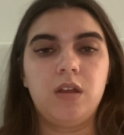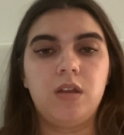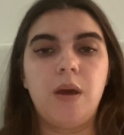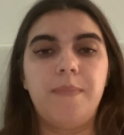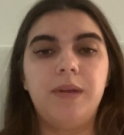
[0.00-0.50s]

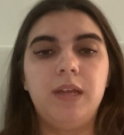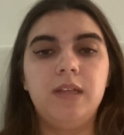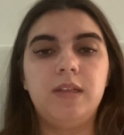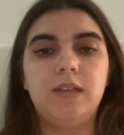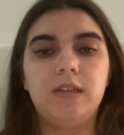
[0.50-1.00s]

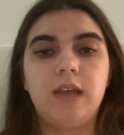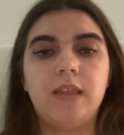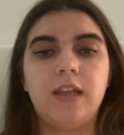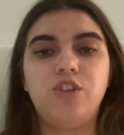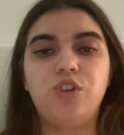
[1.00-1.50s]
Companies can
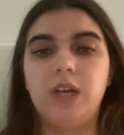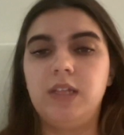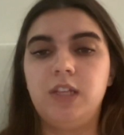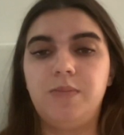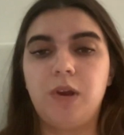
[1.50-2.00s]
then trade
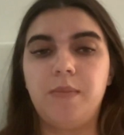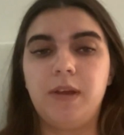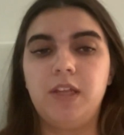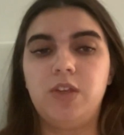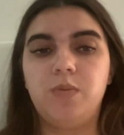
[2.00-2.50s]
these
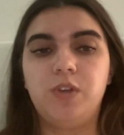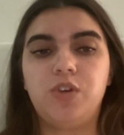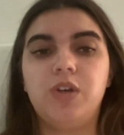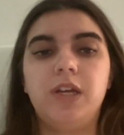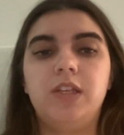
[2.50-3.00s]
permits, which
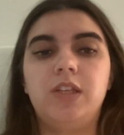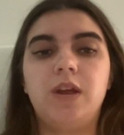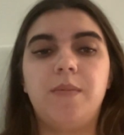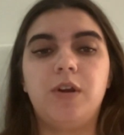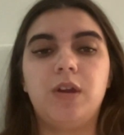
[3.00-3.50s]
creates
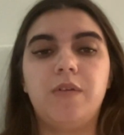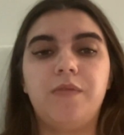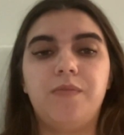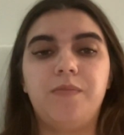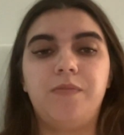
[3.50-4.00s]
a market
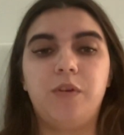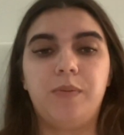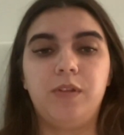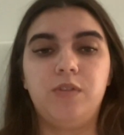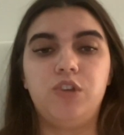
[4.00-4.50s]
for
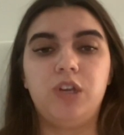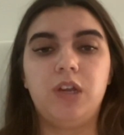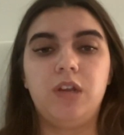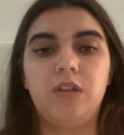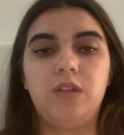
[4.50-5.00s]

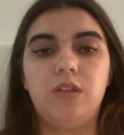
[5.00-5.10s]
pollution.